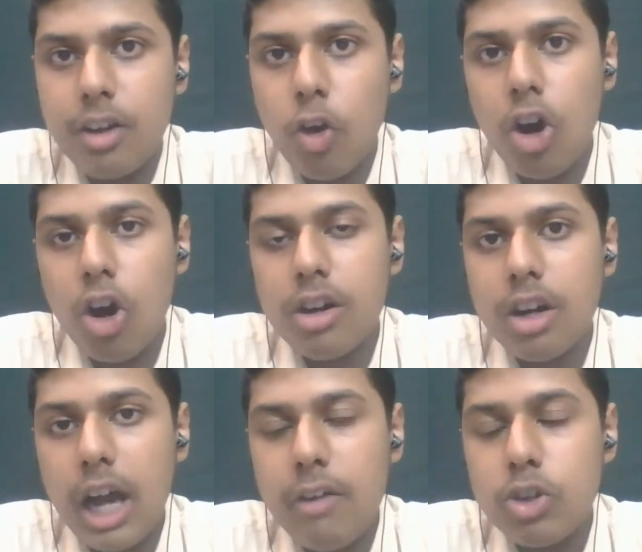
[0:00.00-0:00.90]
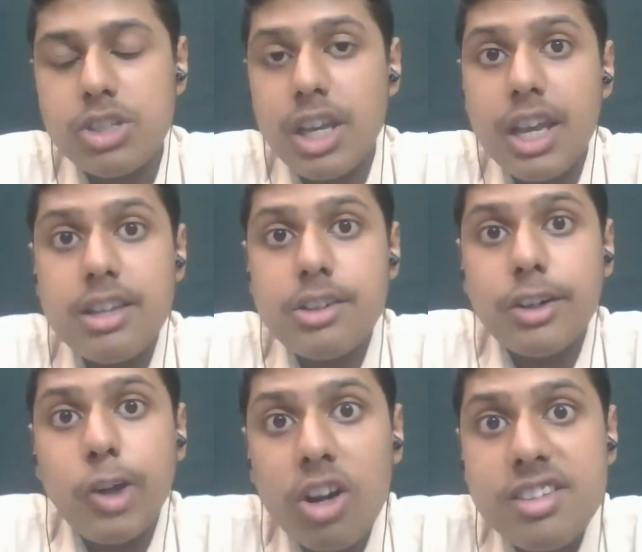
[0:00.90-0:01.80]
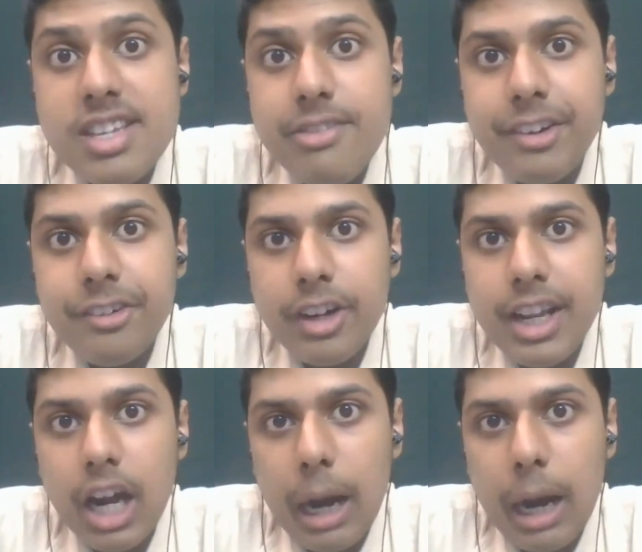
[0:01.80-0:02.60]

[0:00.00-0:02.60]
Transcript: or I would say is dorsiventrally